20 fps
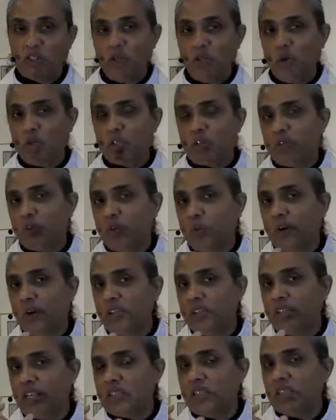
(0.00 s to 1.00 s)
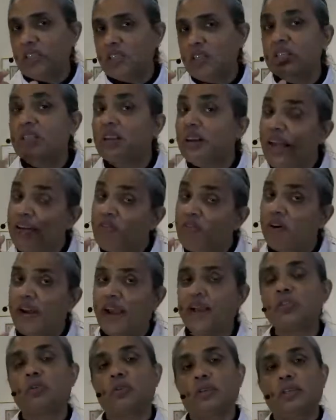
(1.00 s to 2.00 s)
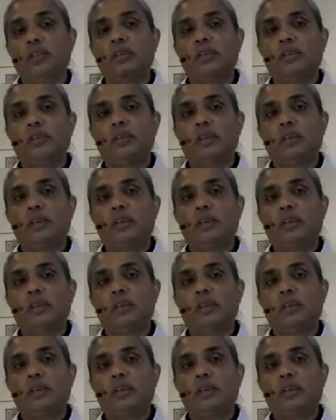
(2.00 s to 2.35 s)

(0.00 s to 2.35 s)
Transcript: The use of the word justice is clever, actually.